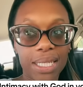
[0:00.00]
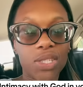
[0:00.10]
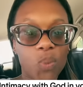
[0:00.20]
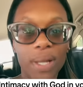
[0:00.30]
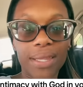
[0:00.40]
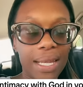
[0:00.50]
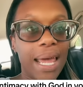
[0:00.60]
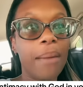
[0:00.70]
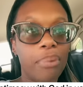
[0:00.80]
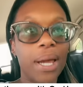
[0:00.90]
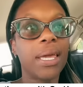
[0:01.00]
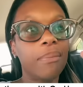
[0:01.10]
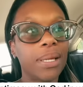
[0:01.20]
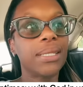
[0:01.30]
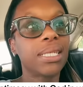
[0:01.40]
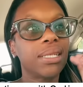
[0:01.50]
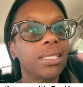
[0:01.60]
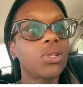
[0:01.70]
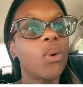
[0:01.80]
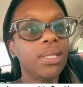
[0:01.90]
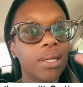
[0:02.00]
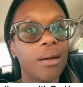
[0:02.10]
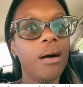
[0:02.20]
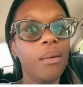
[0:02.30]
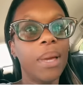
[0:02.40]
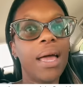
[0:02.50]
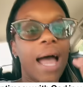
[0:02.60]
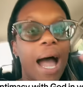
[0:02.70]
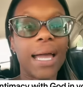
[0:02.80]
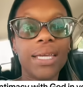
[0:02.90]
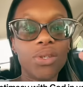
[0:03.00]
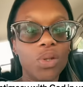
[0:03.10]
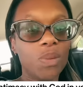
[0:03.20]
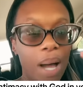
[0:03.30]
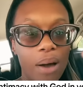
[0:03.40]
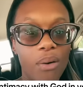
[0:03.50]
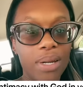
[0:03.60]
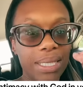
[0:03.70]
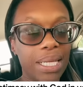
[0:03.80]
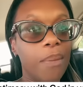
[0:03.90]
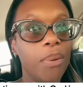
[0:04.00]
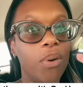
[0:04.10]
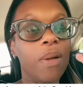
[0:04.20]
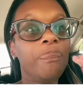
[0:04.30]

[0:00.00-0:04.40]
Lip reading: is when the net breaking blessing is going to come. I can use my own example,